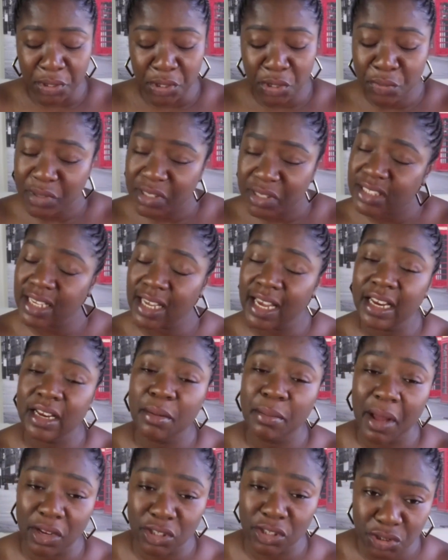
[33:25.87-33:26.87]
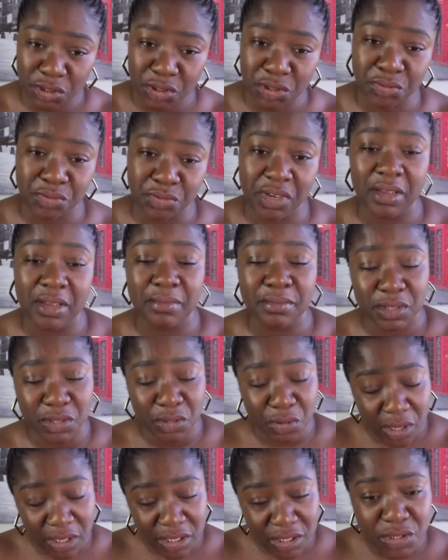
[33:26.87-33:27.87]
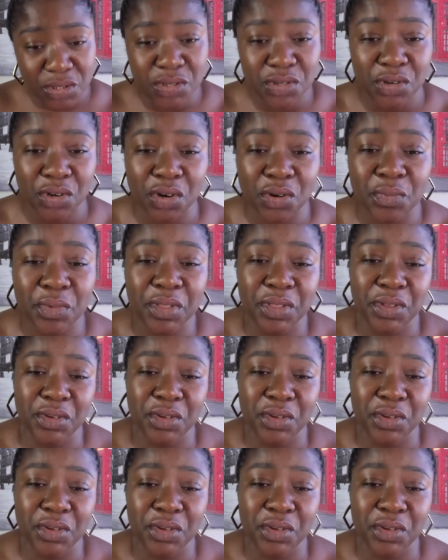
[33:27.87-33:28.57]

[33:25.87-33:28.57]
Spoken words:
But you were saying about your dream, so continue on with